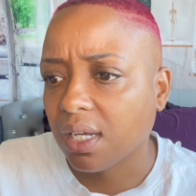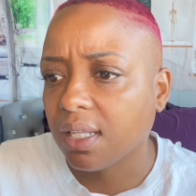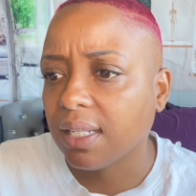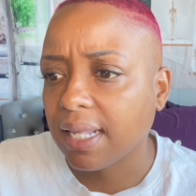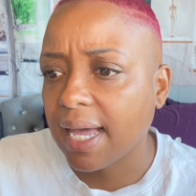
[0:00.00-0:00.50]

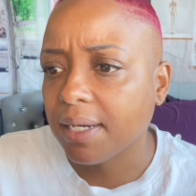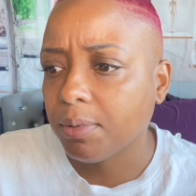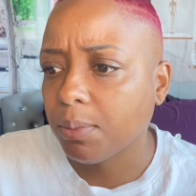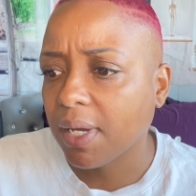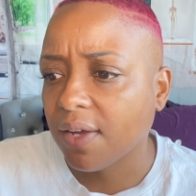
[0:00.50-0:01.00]
A lot
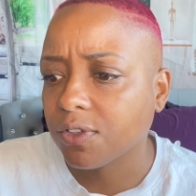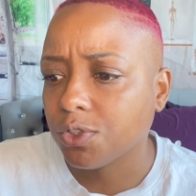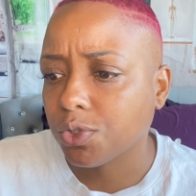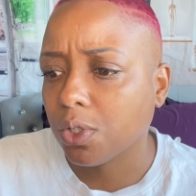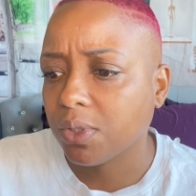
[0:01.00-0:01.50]
of people have
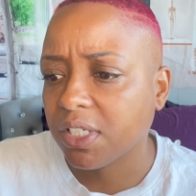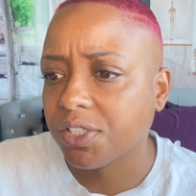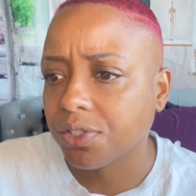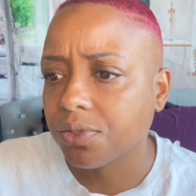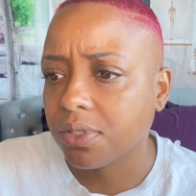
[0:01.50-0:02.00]
control
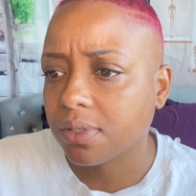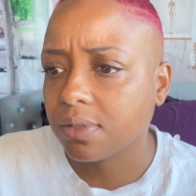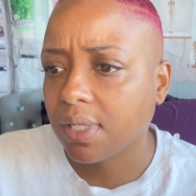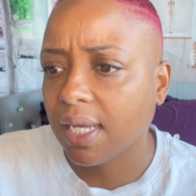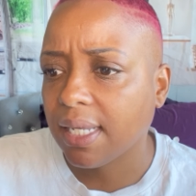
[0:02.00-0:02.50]
issues,
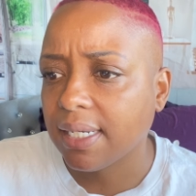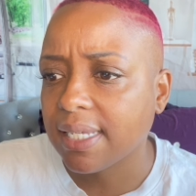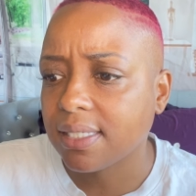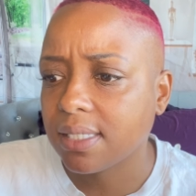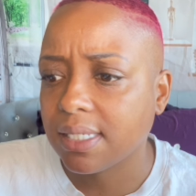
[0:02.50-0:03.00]
and
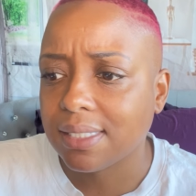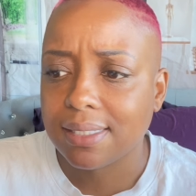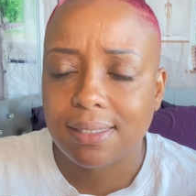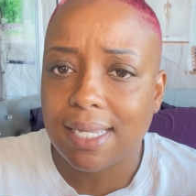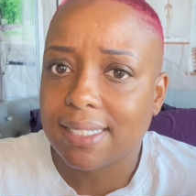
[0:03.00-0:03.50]

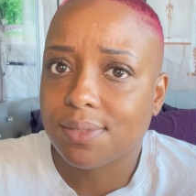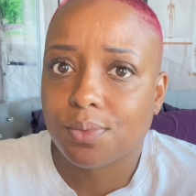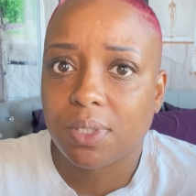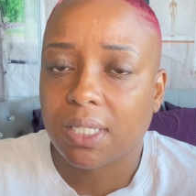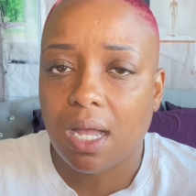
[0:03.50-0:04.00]
that's
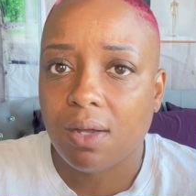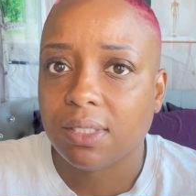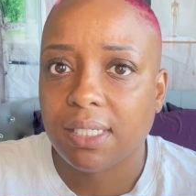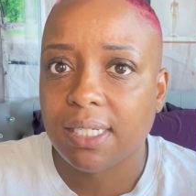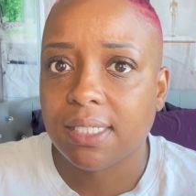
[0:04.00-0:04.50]
really
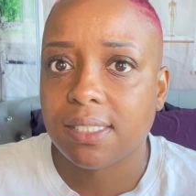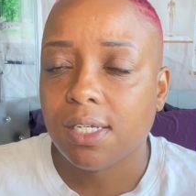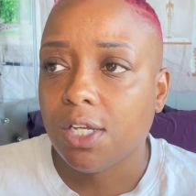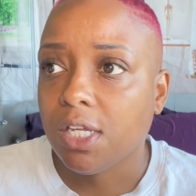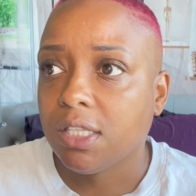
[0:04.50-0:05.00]
all it is.
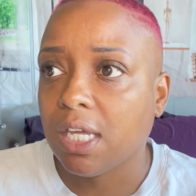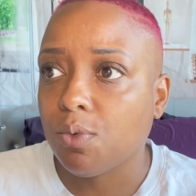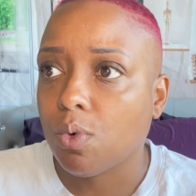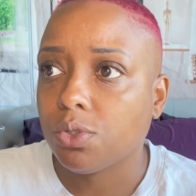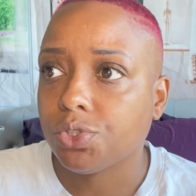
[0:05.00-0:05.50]
They
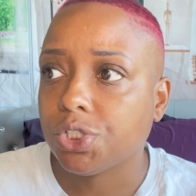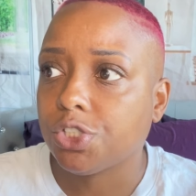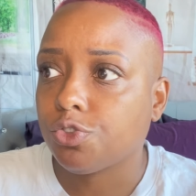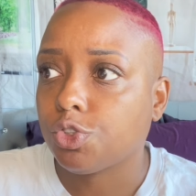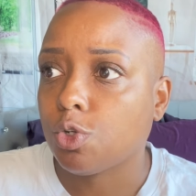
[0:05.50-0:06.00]
want to
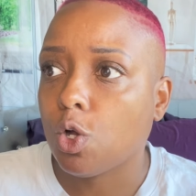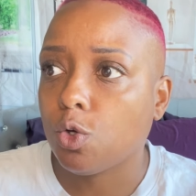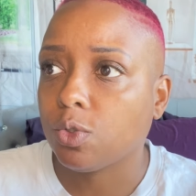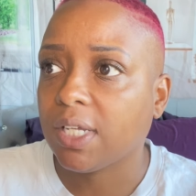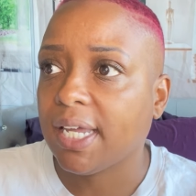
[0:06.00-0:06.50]

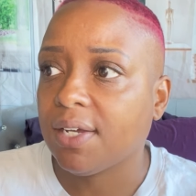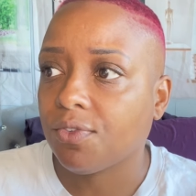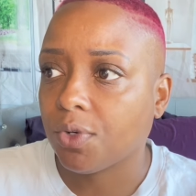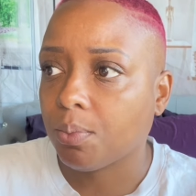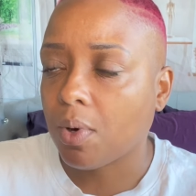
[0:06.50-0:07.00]
control
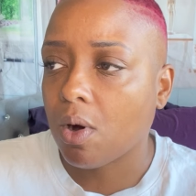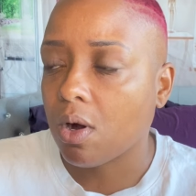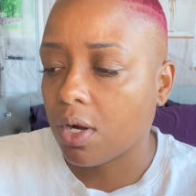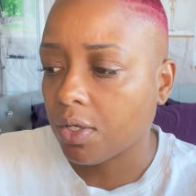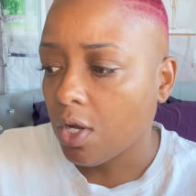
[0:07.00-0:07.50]
every
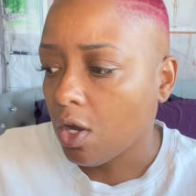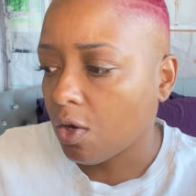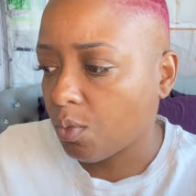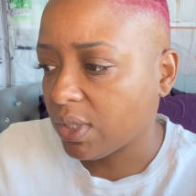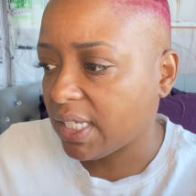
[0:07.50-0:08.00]
part
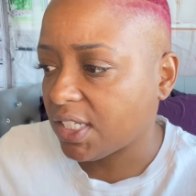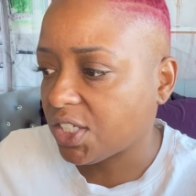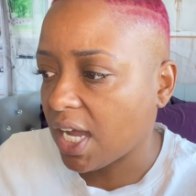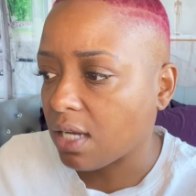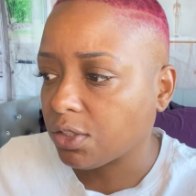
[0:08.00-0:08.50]
of what their
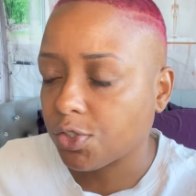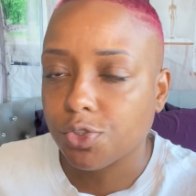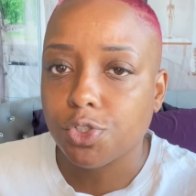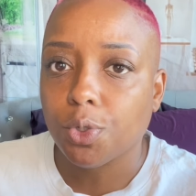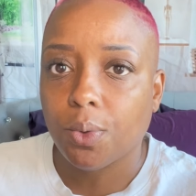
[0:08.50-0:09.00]
child
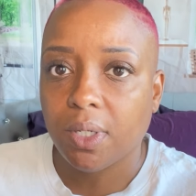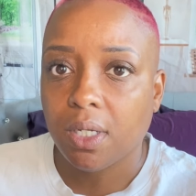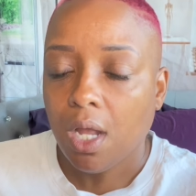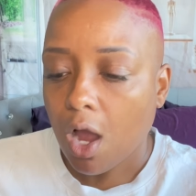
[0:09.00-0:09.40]
is doing.